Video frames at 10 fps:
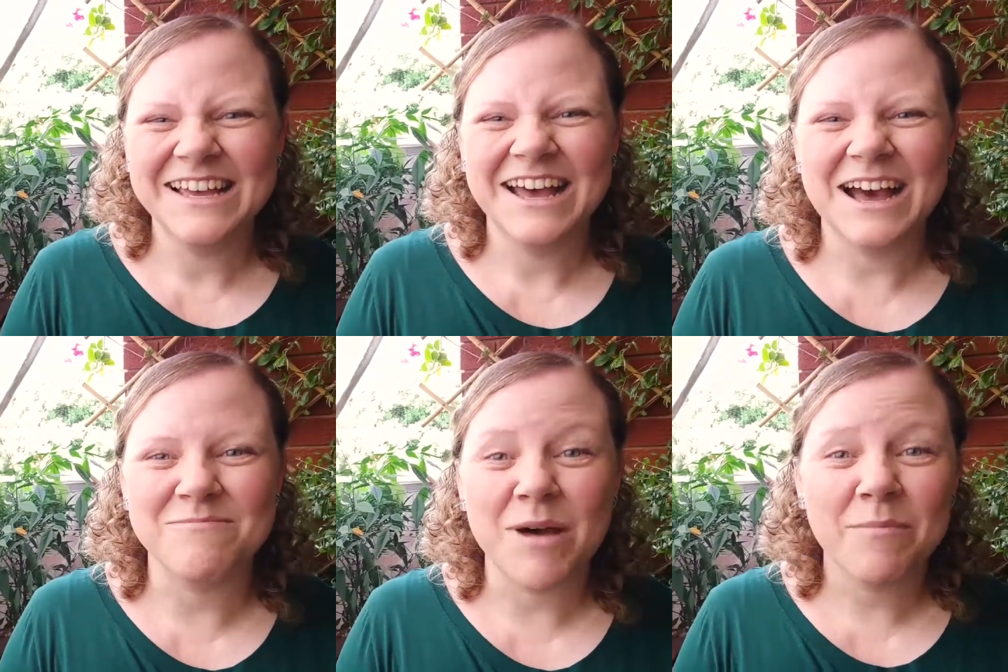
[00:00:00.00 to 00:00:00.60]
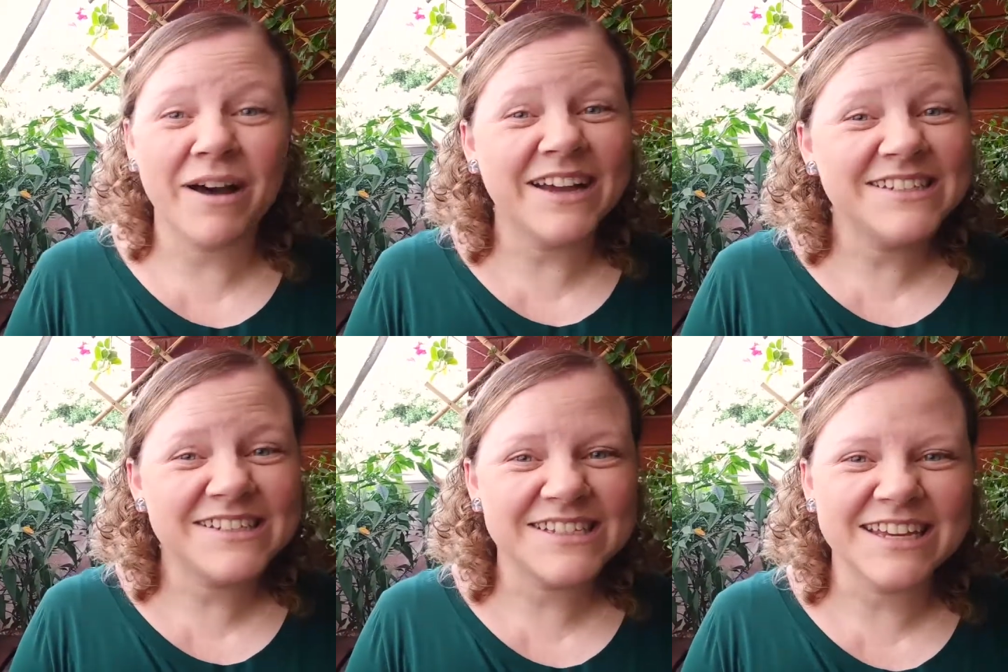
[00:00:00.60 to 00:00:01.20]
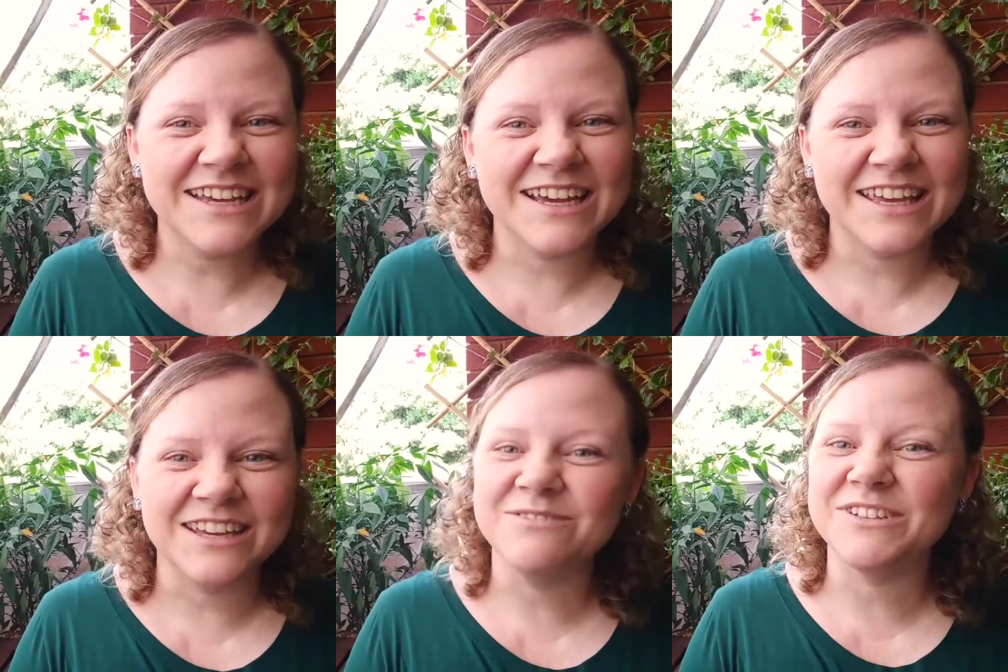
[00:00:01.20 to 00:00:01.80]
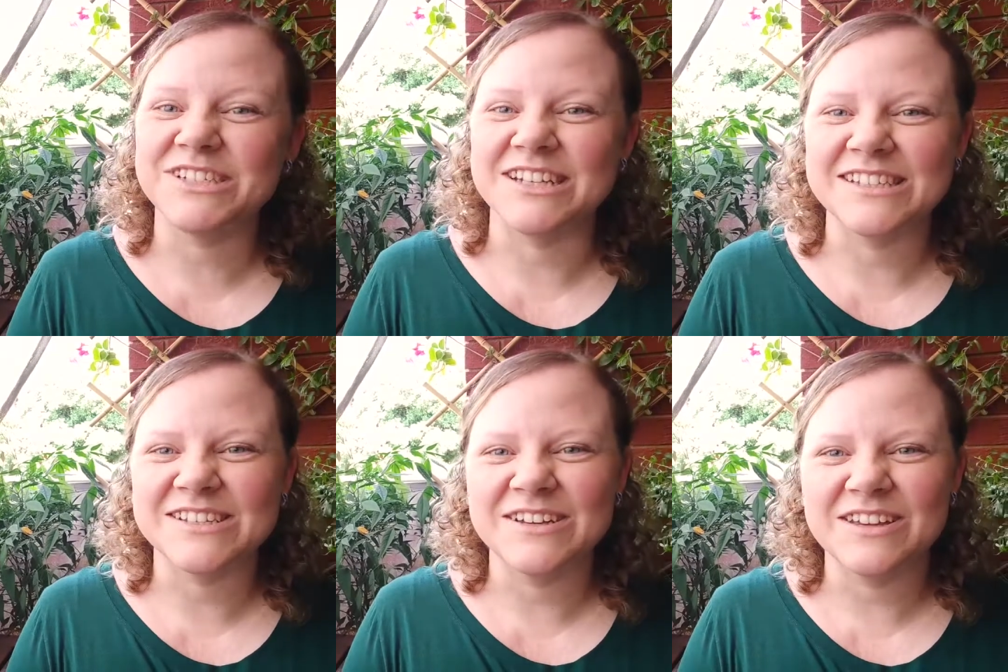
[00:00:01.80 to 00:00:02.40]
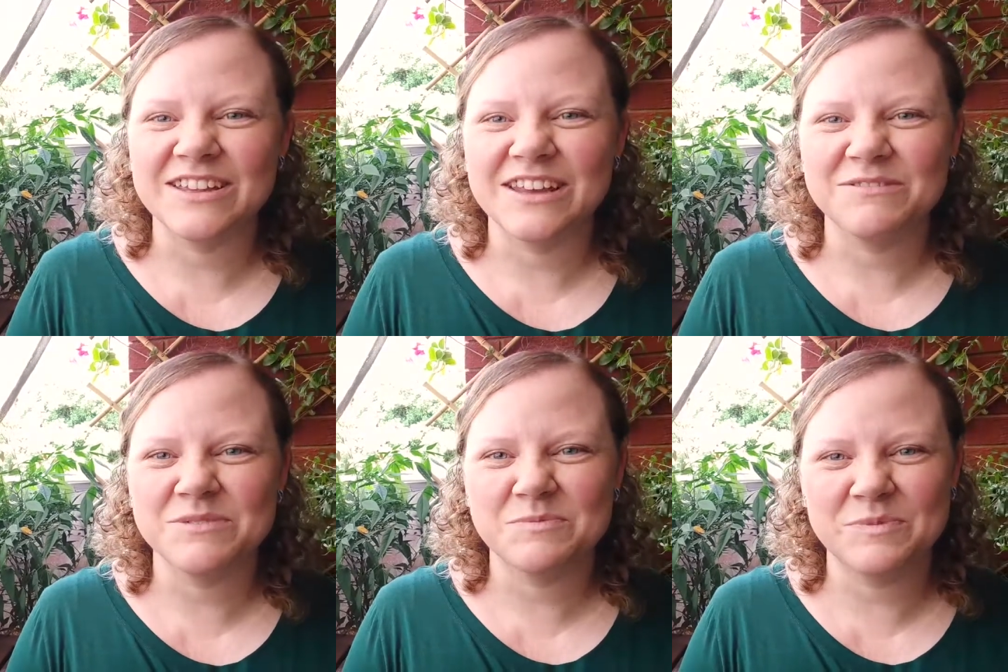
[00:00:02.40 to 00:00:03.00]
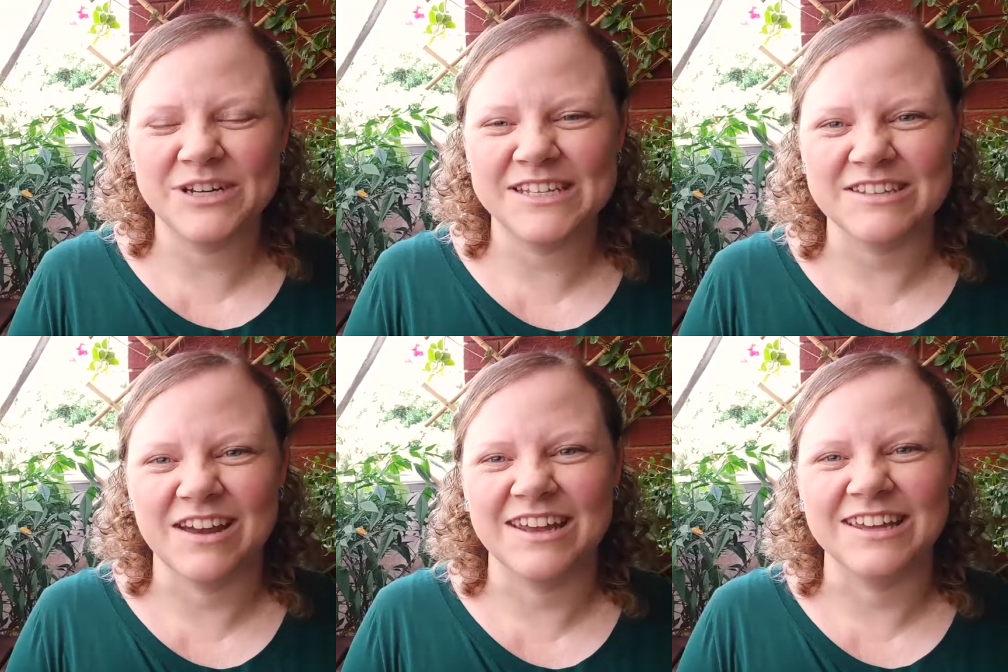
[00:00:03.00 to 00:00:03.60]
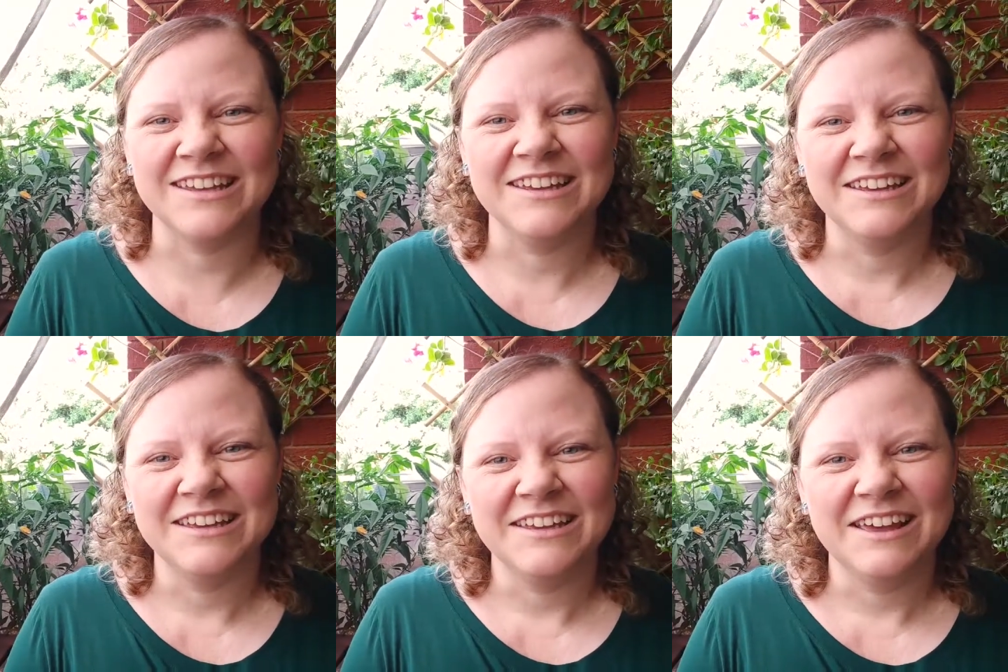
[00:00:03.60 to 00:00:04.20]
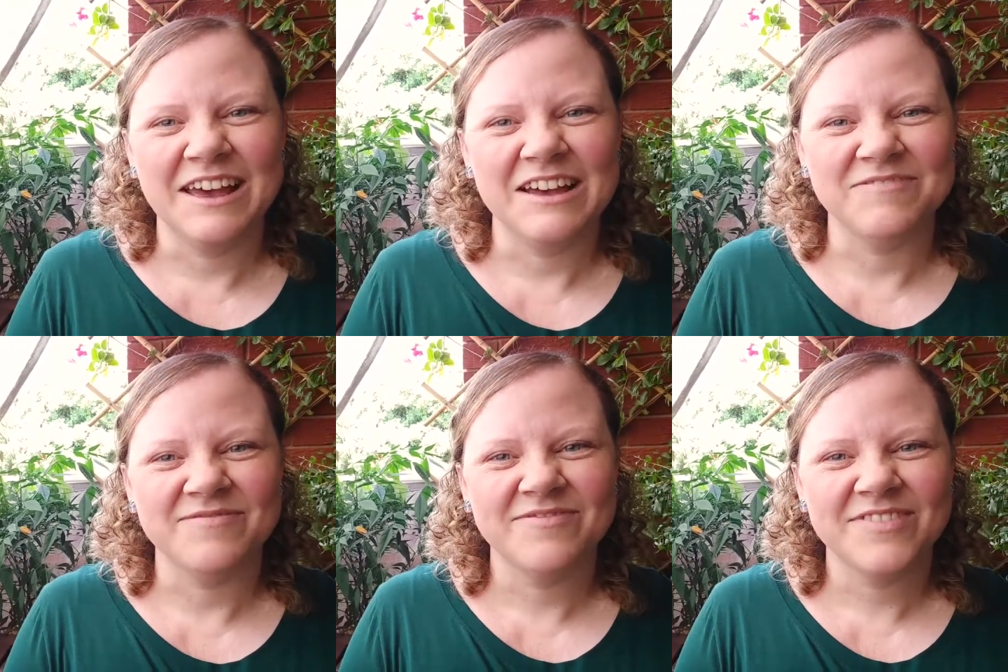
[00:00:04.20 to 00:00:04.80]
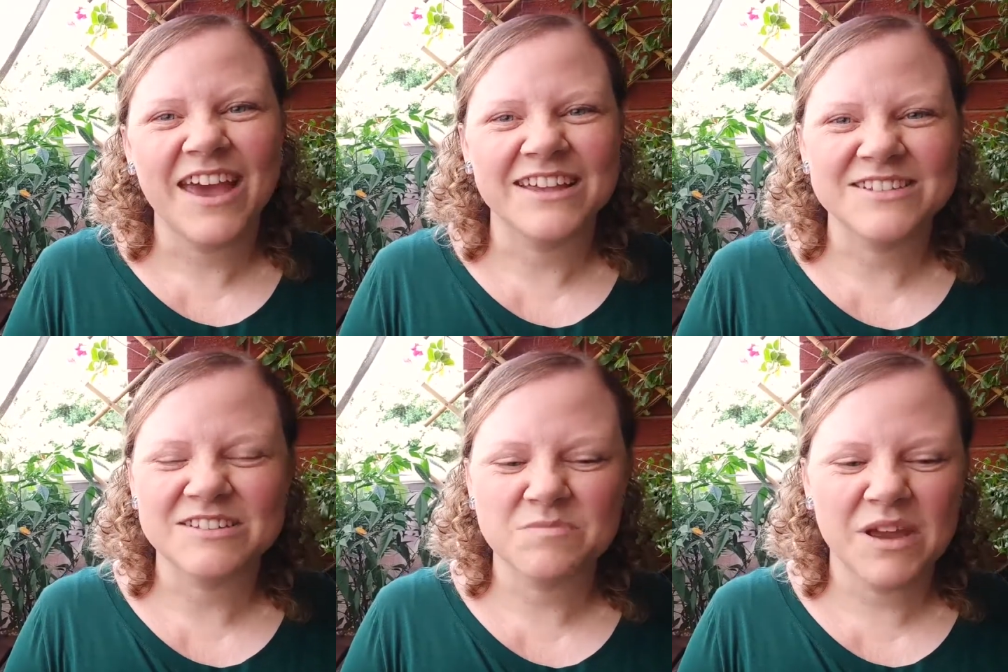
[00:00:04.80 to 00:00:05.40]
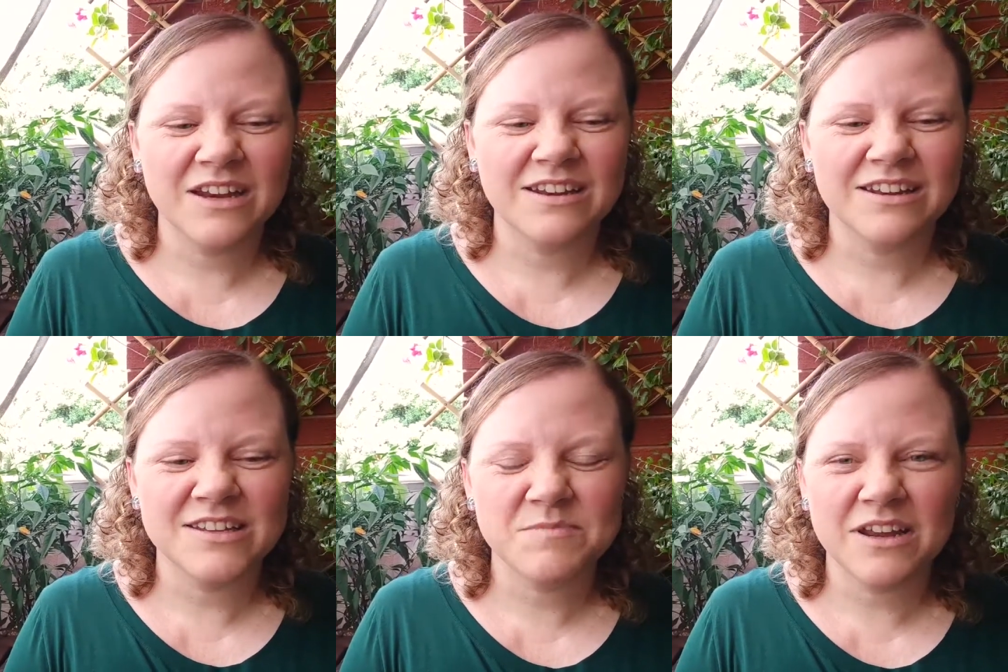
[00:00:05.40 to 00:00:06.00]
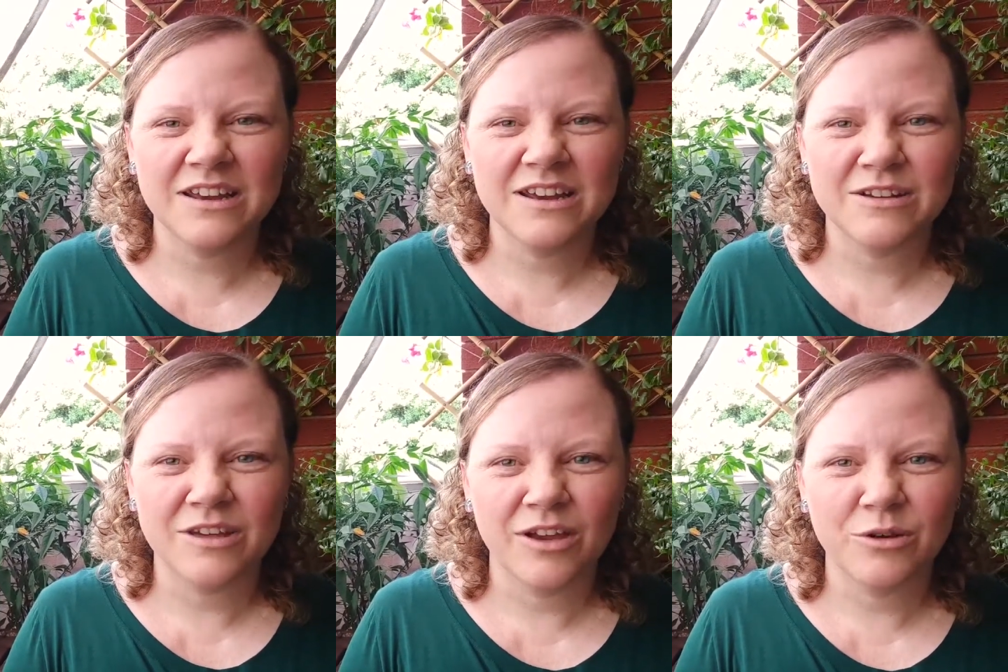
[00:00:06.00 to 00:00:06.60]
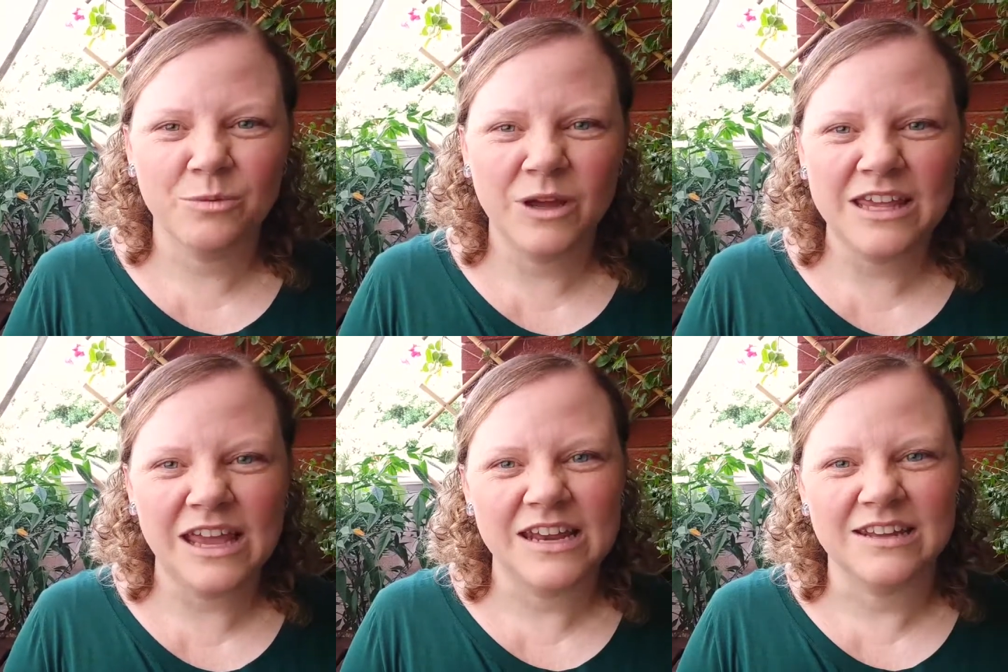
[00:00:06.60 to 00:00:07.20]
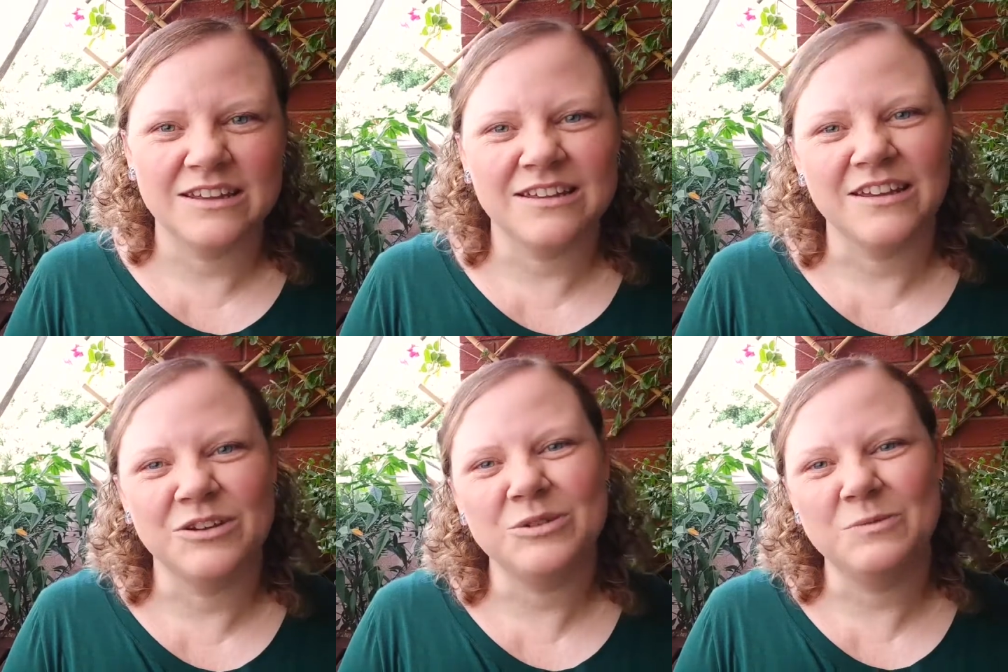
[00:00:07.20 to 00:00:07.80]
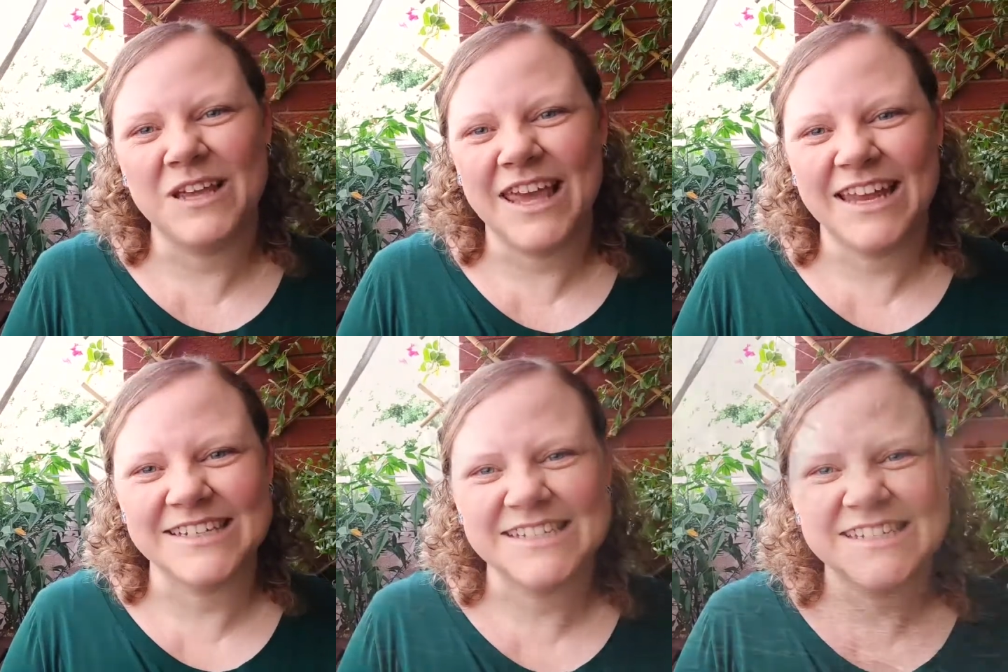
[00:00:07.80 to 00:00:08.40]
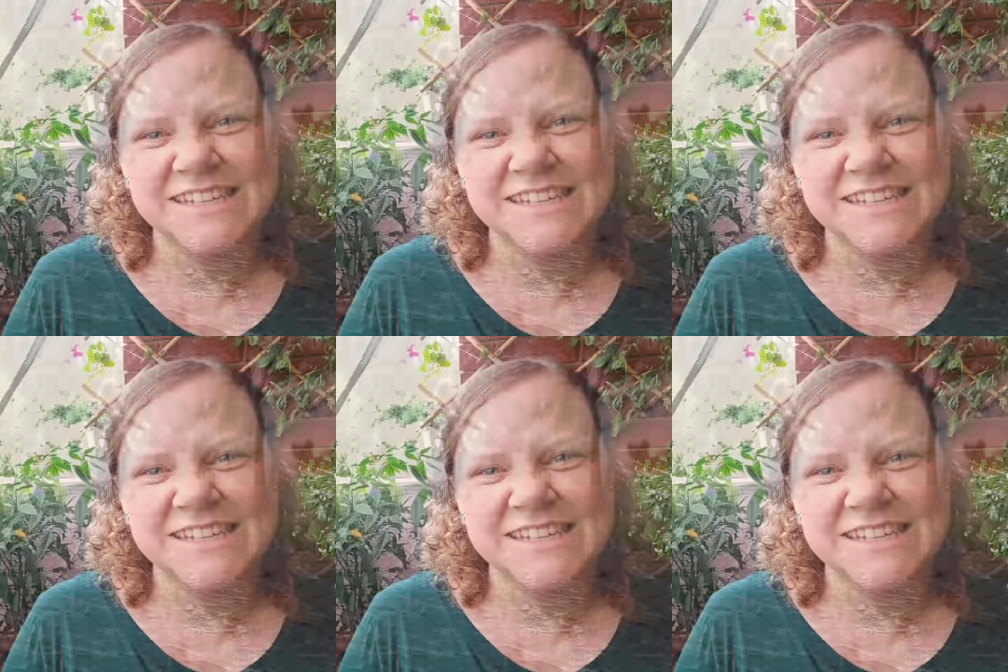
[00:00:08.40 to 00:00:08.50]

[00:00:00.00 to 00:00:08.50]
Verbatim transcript: um, but I did see a kingfisher, so that was pretty exciting. Um, yeah, so it's been it's been a, a good week and a, and a good weekend.